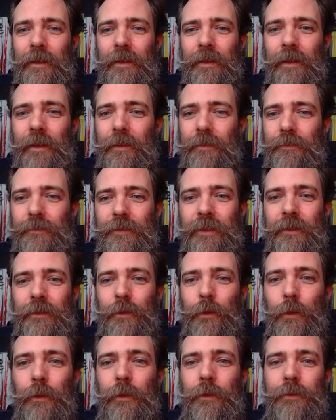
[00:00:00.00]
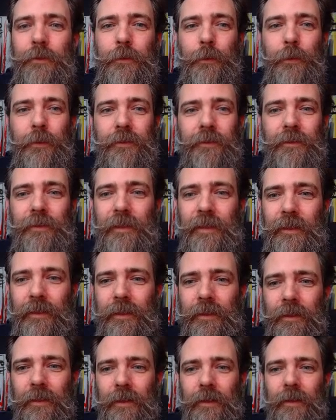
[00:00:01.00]
via Google, you will
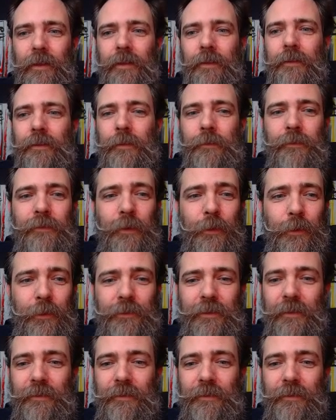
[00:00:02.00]
see some photos of